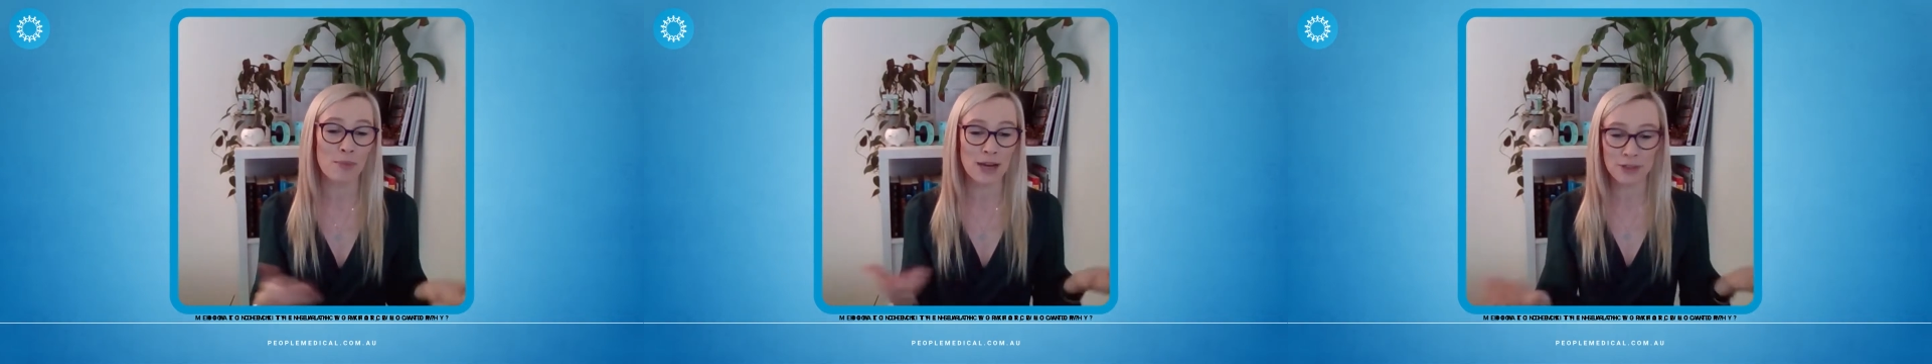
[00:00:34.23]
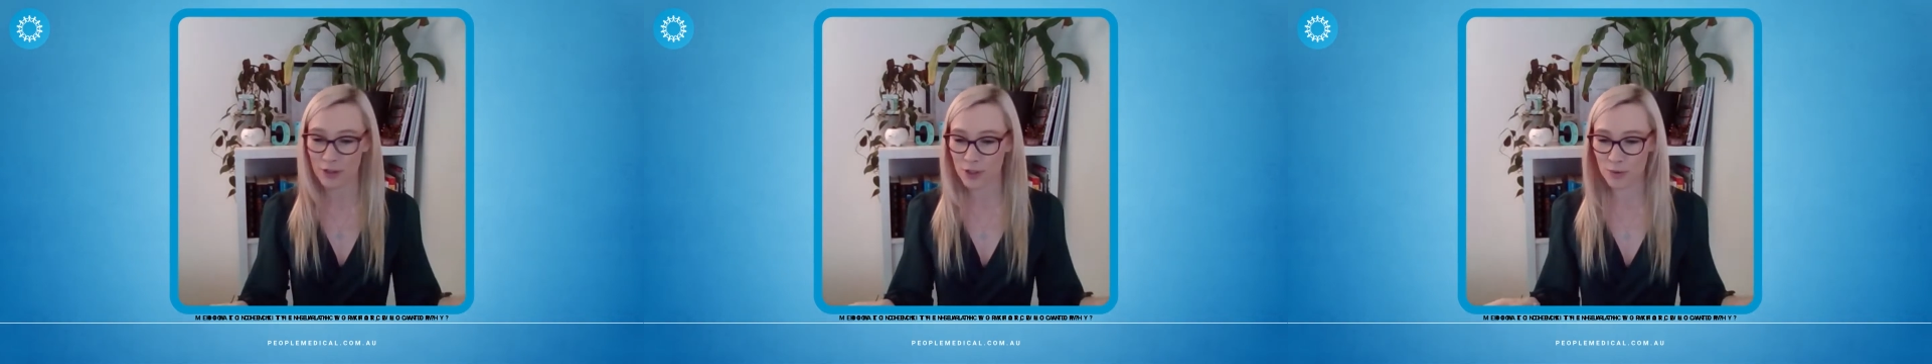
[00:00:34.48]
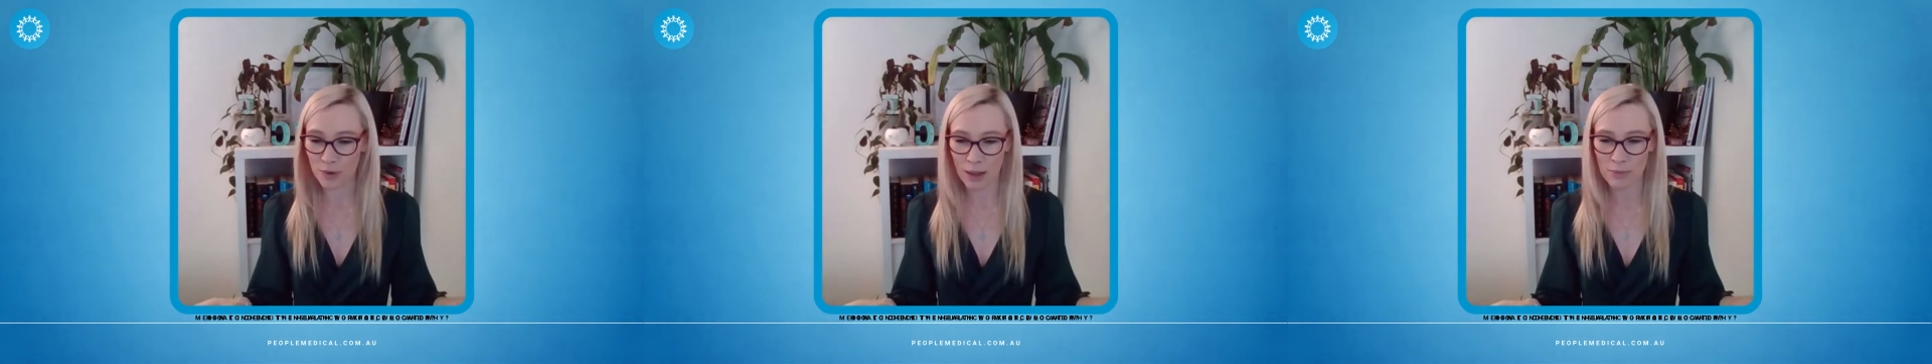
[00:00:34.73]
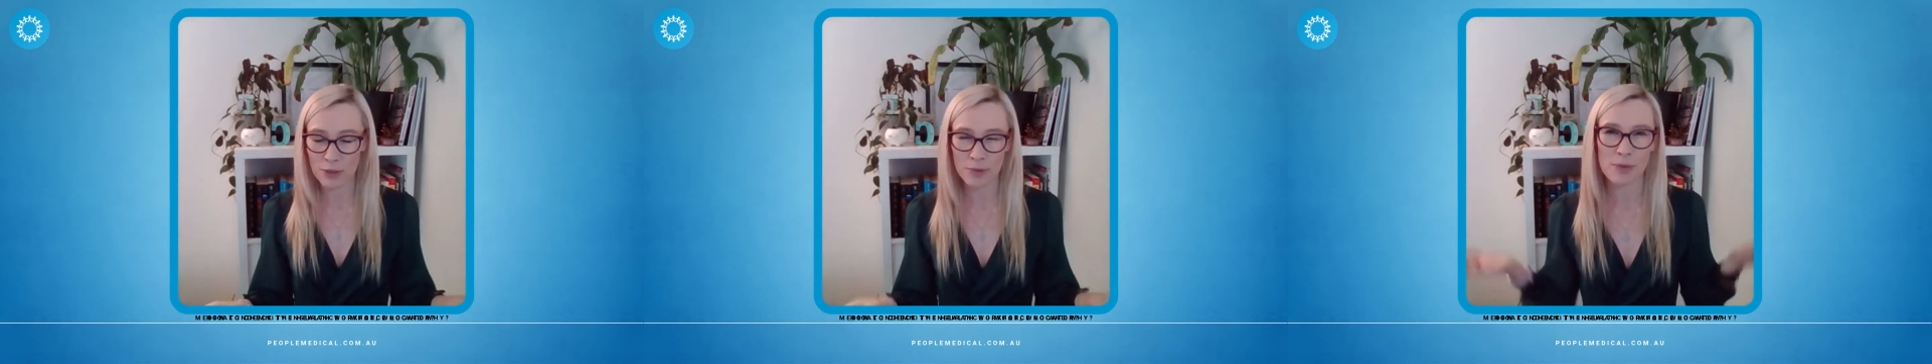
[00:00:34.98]
My doctors will
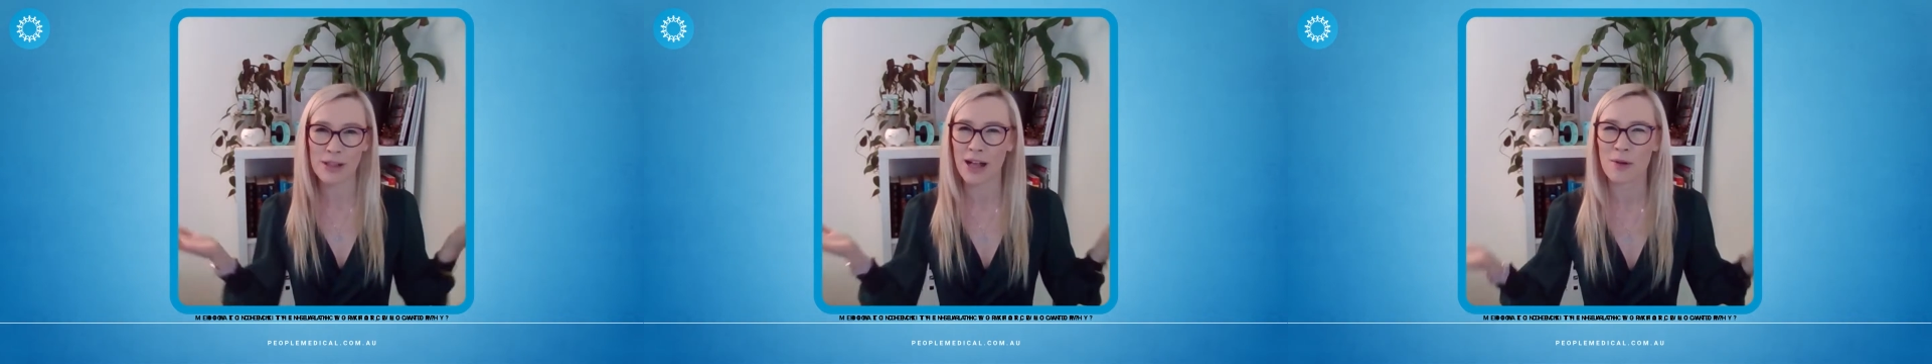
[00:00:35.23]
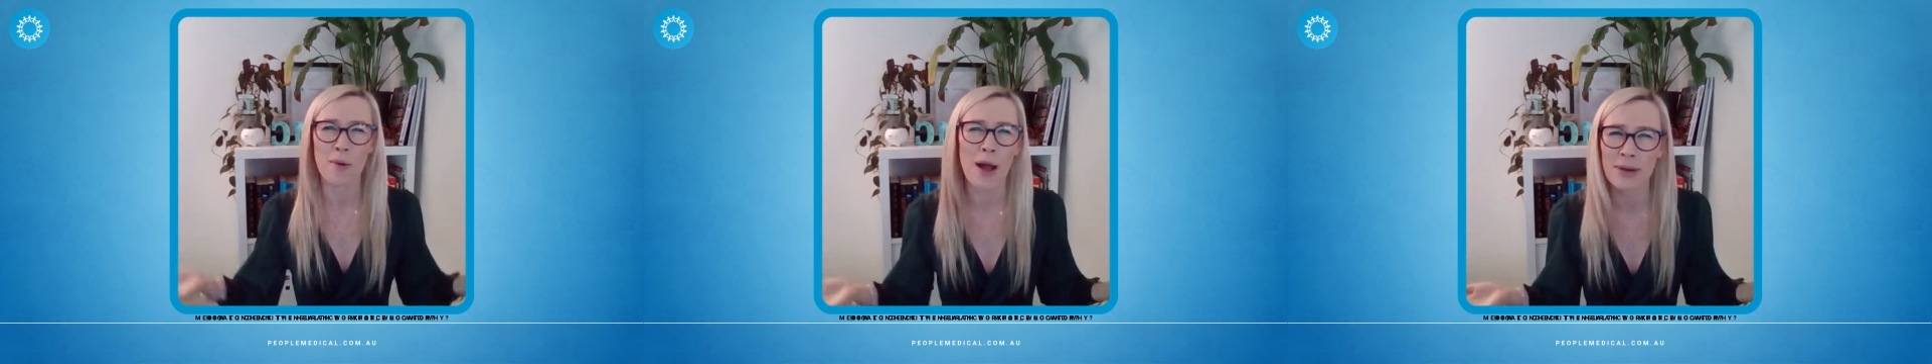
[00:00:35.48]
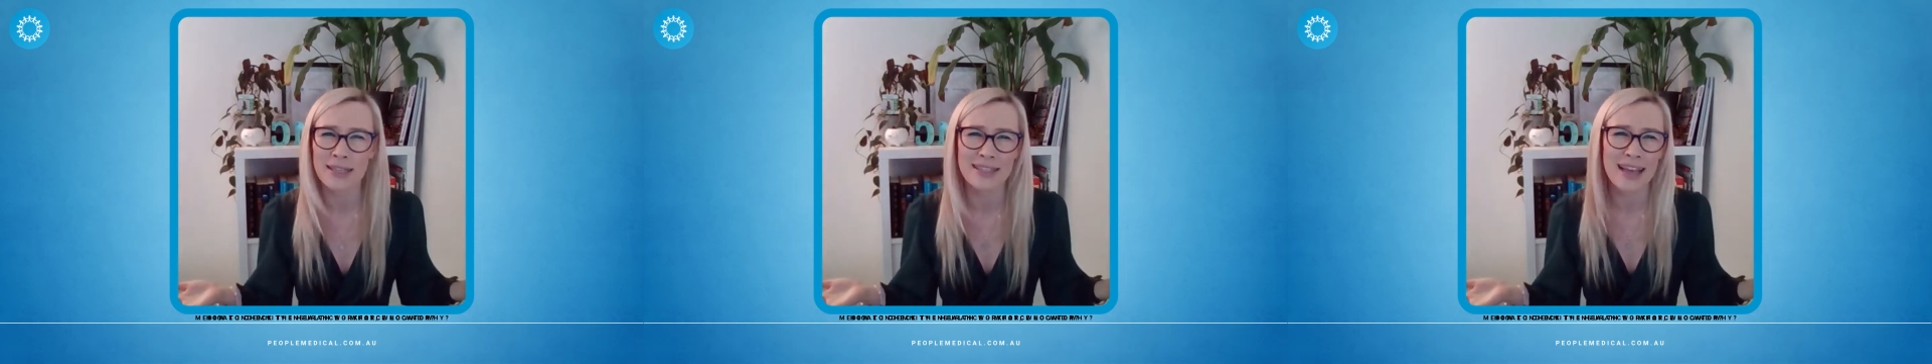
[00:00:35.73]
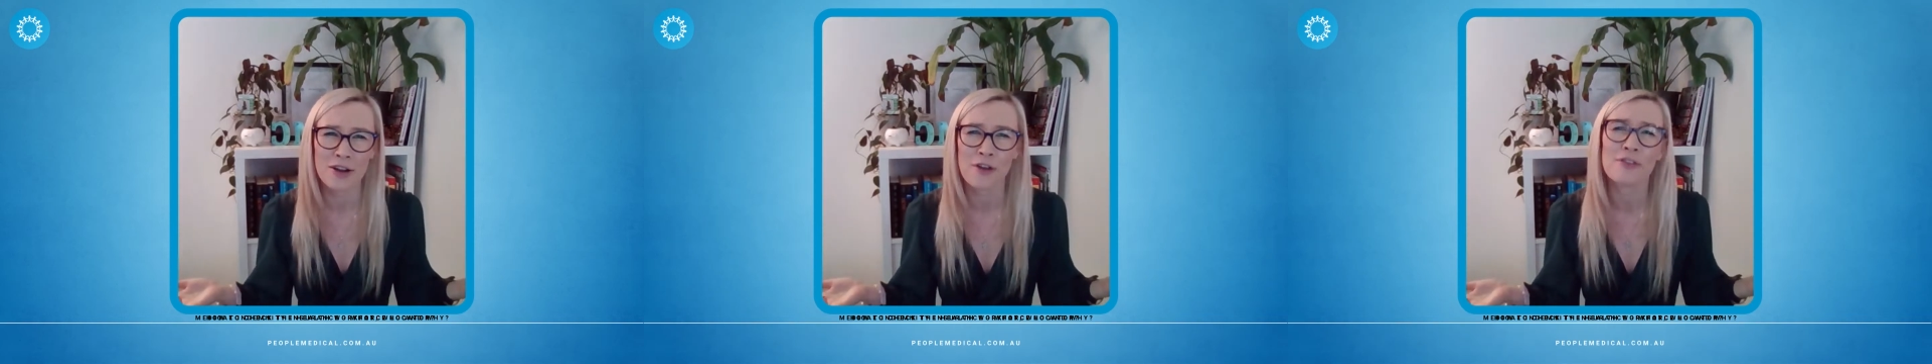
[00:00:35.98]
come to me and be like, why am I
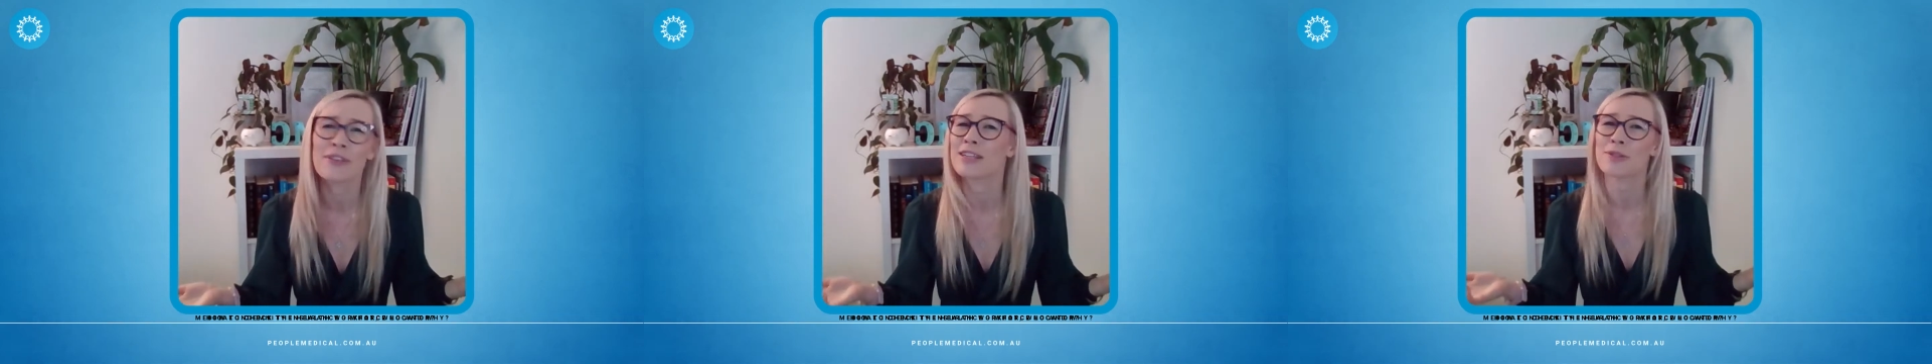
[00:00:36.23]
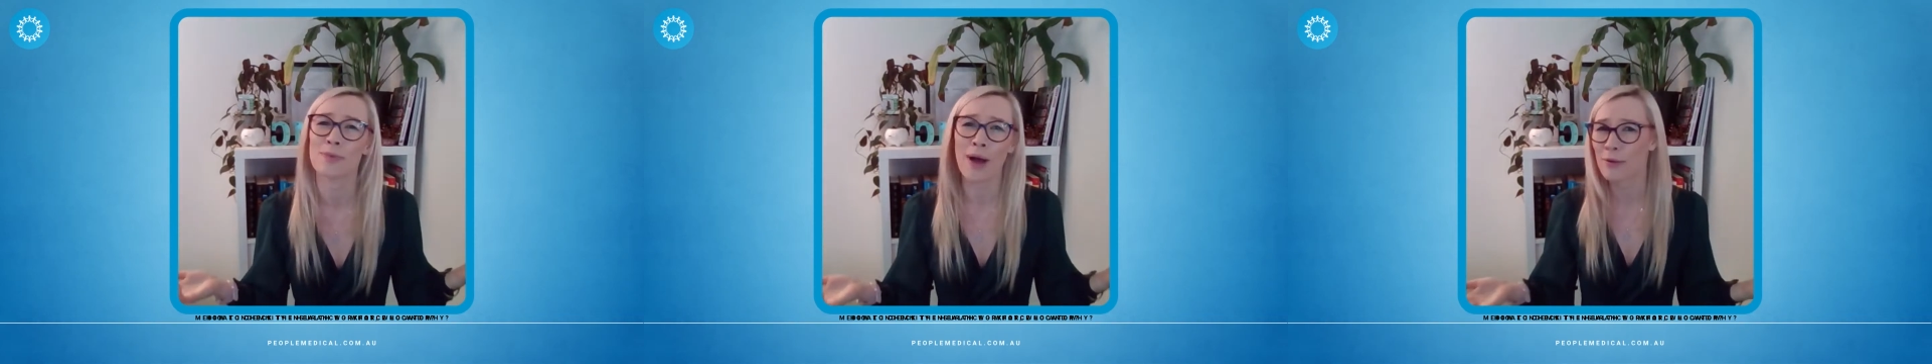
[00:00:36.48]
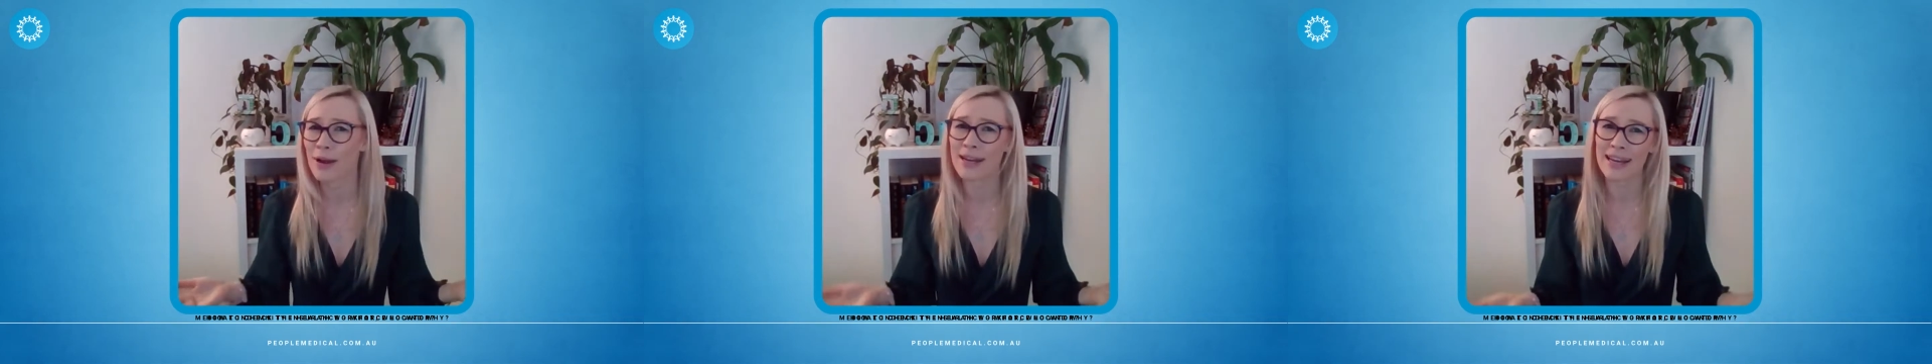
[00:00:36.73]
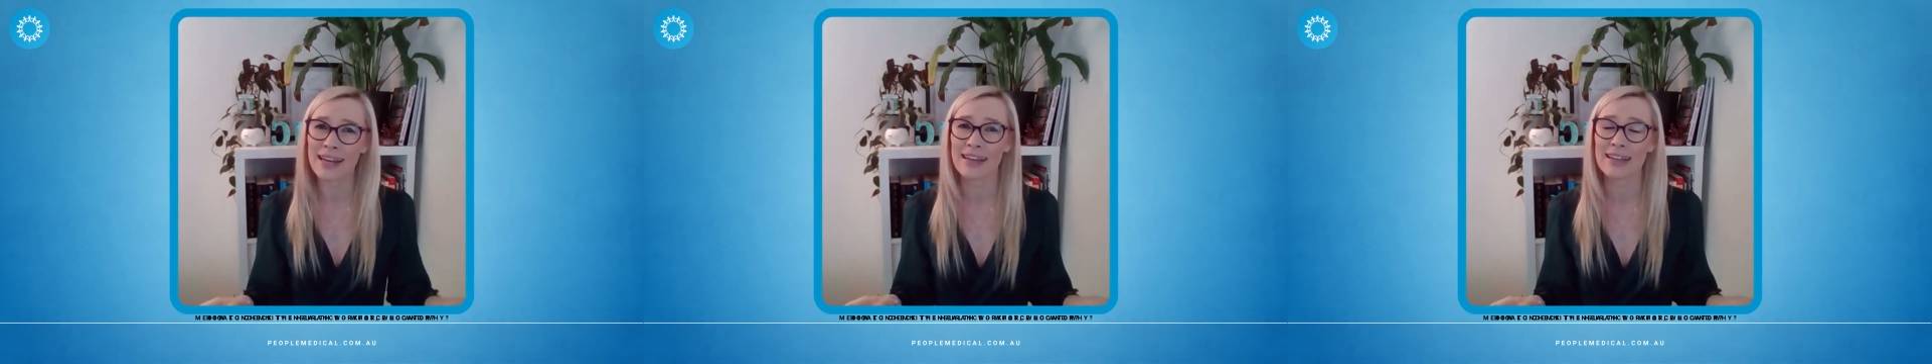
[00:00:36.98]
signing off on this? Why do I
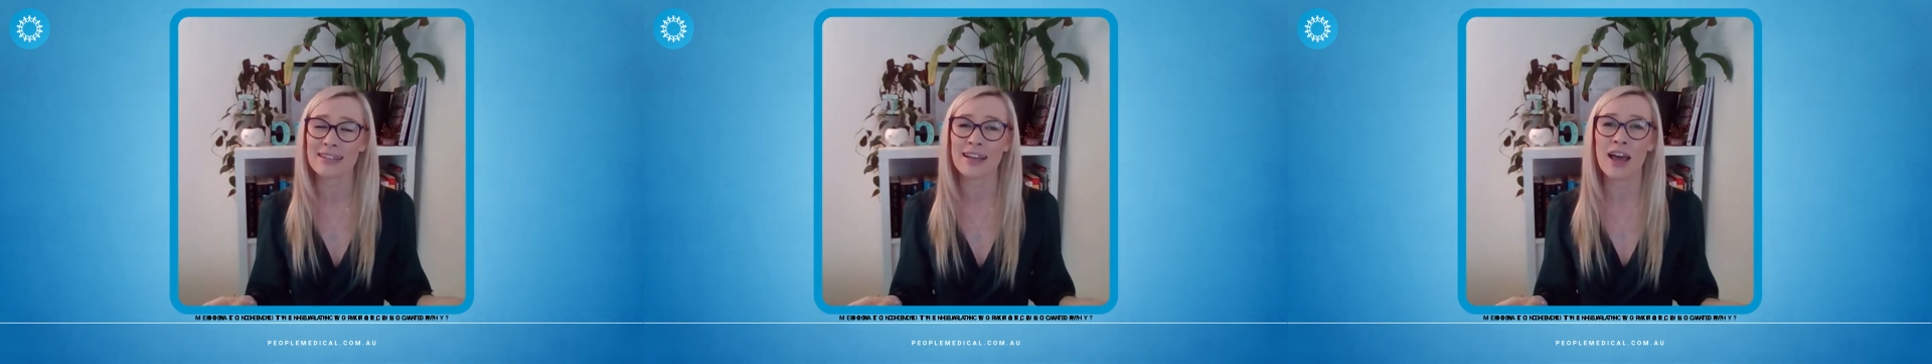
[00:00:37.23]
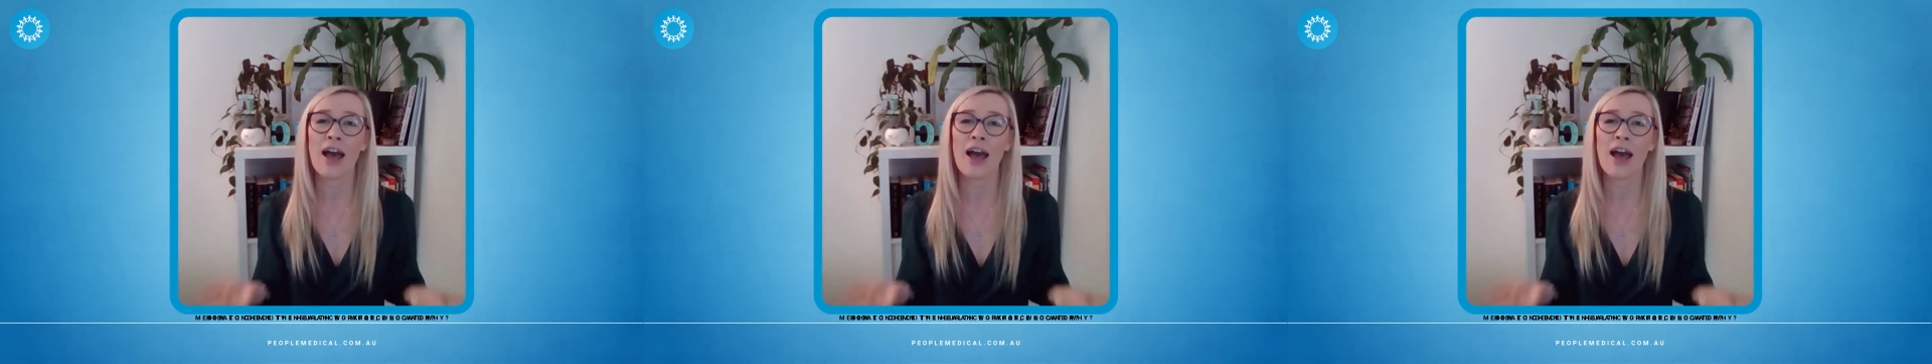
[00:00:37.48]
need it?